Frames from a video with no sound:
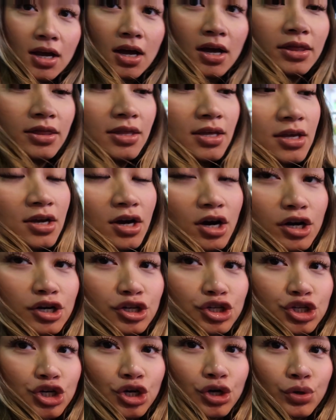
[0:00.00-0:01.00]
I got the
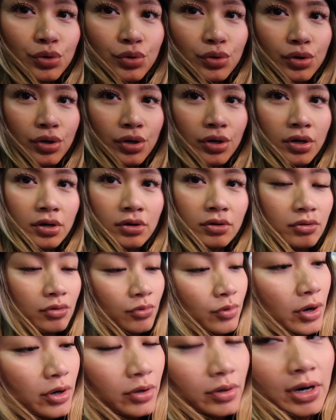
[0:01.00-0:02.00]
artichoke,
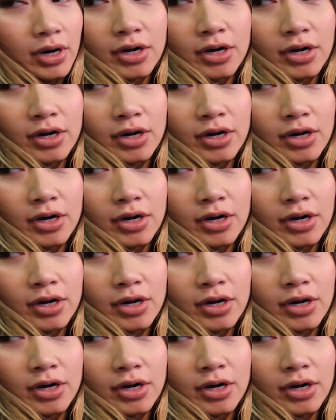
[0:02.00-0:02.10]
royal